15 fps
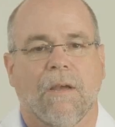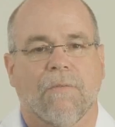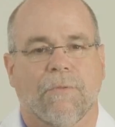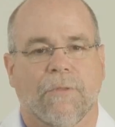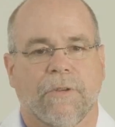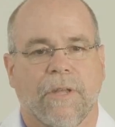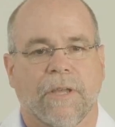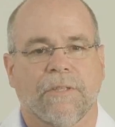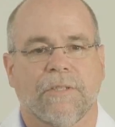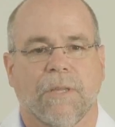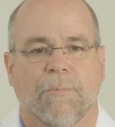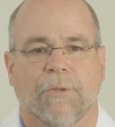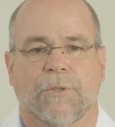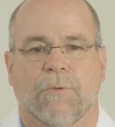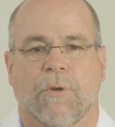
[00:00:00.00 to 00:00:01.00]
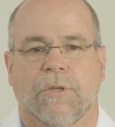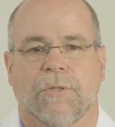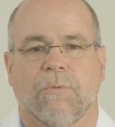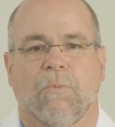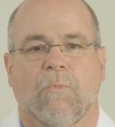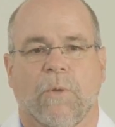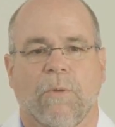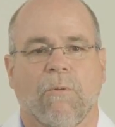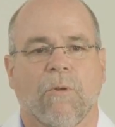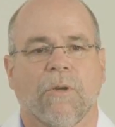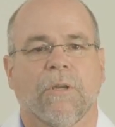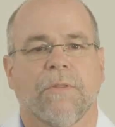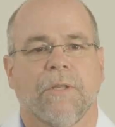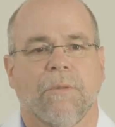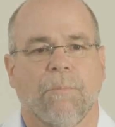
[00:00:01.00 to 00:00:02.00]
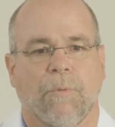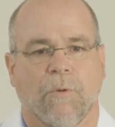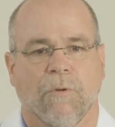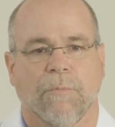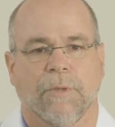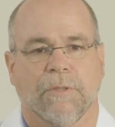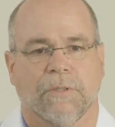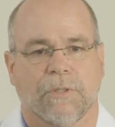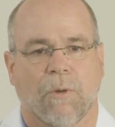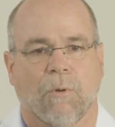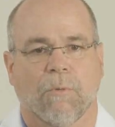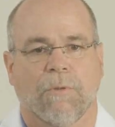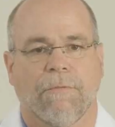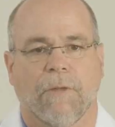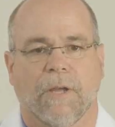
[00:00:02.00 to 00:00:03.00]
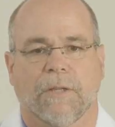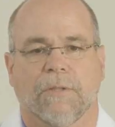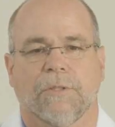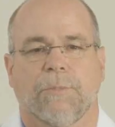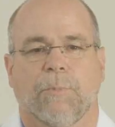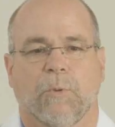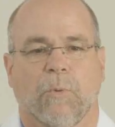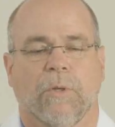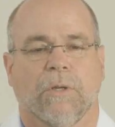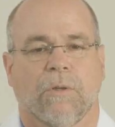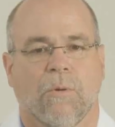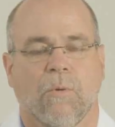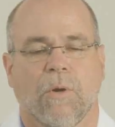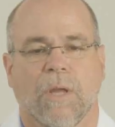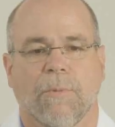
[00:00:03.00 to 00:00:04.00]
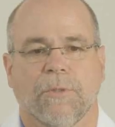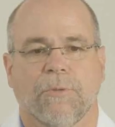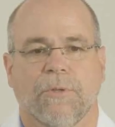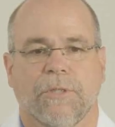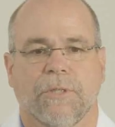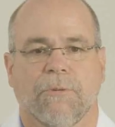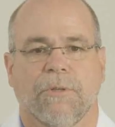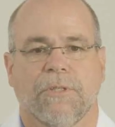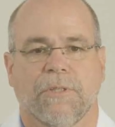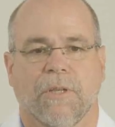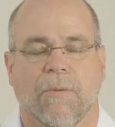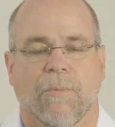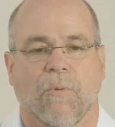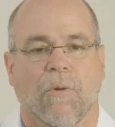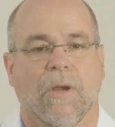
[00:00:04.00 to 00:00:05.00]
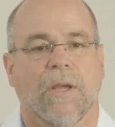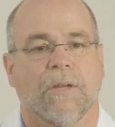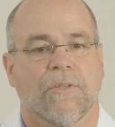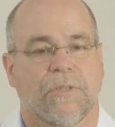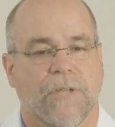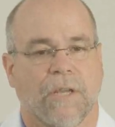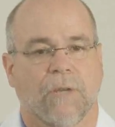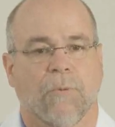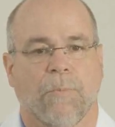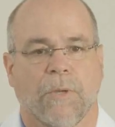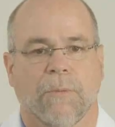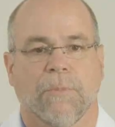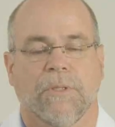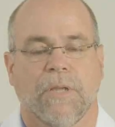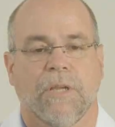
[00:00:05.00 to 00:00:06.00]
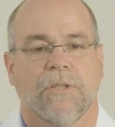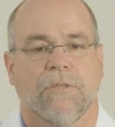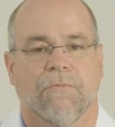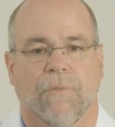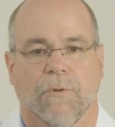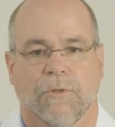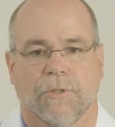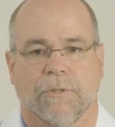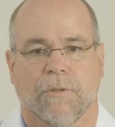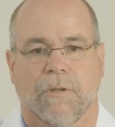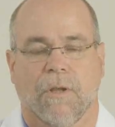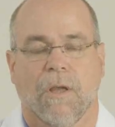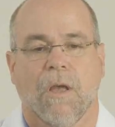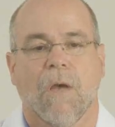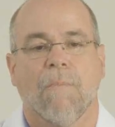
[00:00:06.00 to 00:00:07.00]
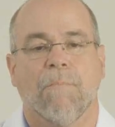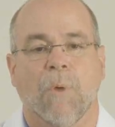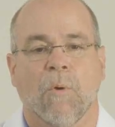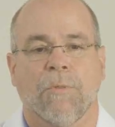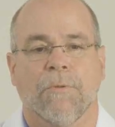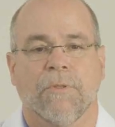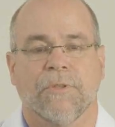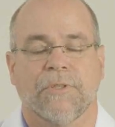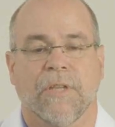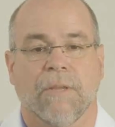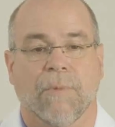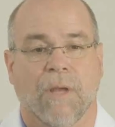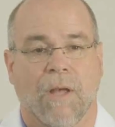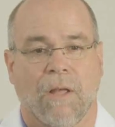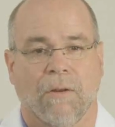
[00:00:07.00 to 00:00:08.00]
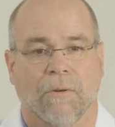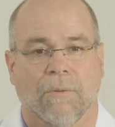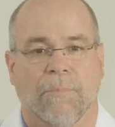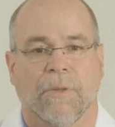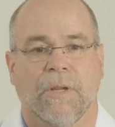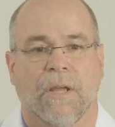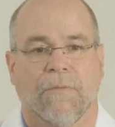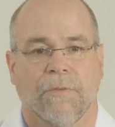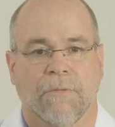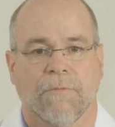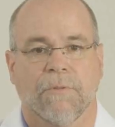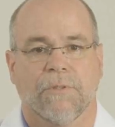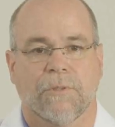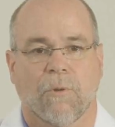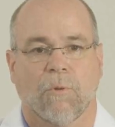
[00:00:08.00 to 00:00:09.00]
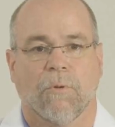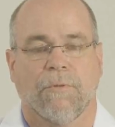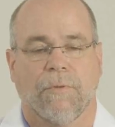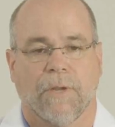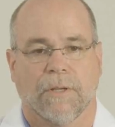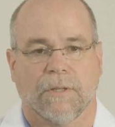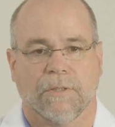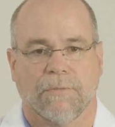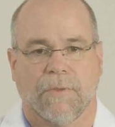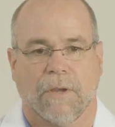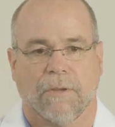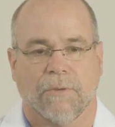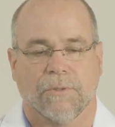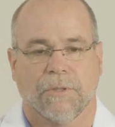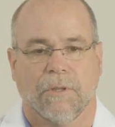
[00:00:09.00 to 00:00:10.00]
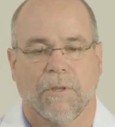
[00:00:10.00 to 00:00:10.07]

For the next demonstration, we will look at the improvement in solar reflectance between a Cool Chemistry Series sample and a standard pigmentation version. Both are the same color but have different solar reflectance values.